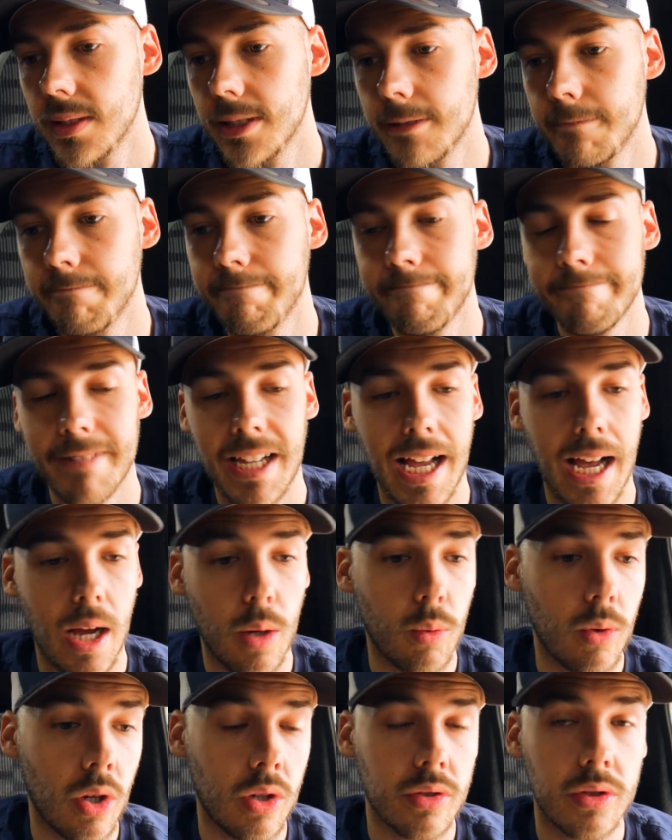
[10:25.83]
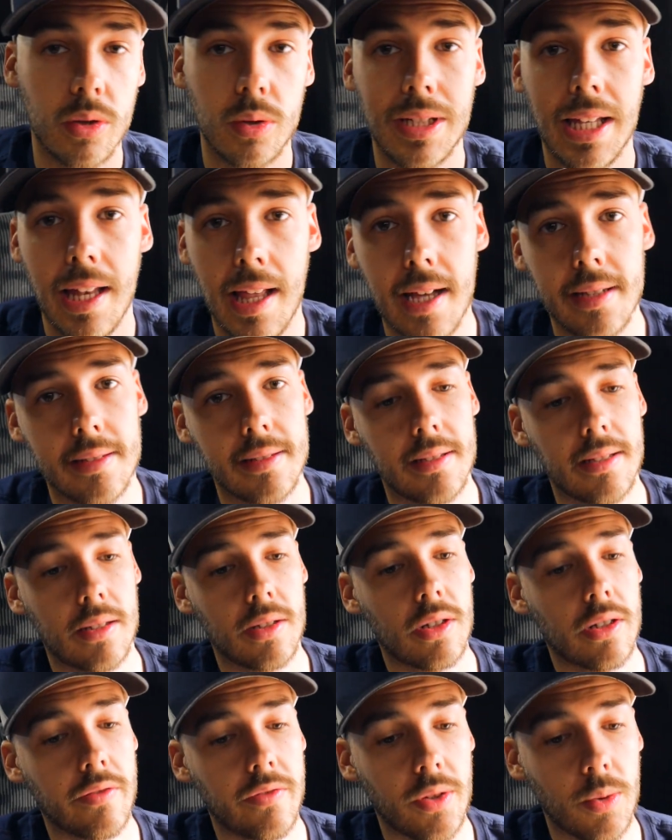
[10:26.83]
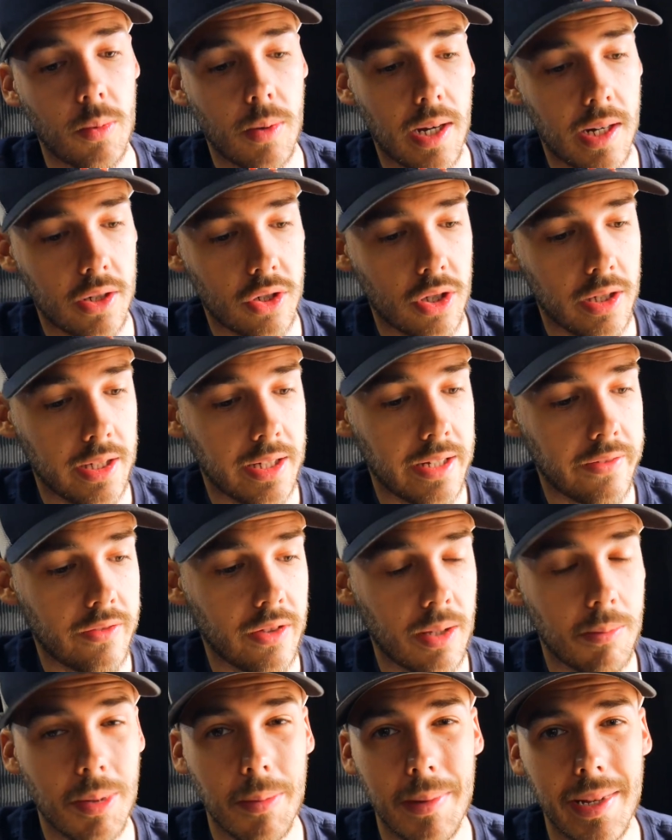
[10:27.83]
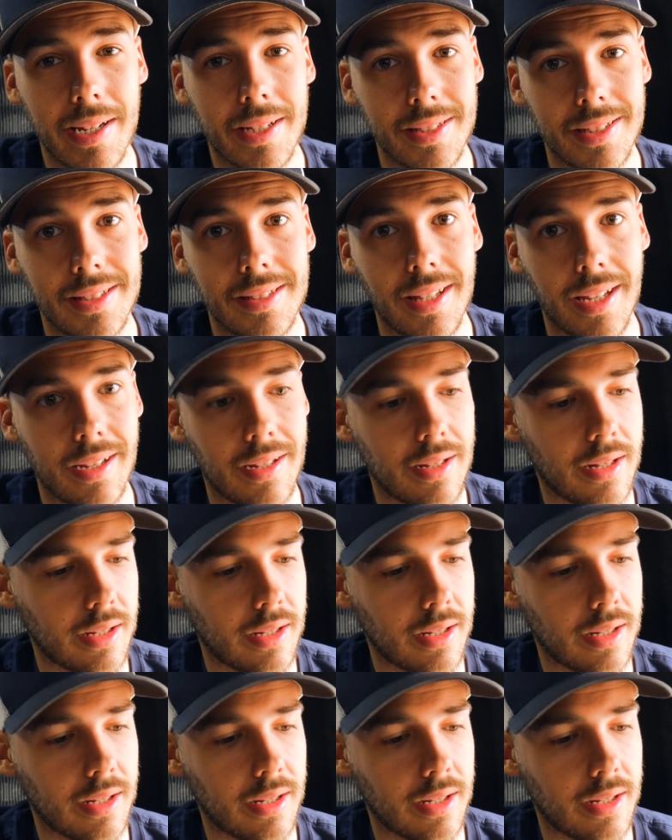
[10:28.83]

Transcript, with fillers: um, how long they'd last, you know, if you were actually giving them a bit of stick,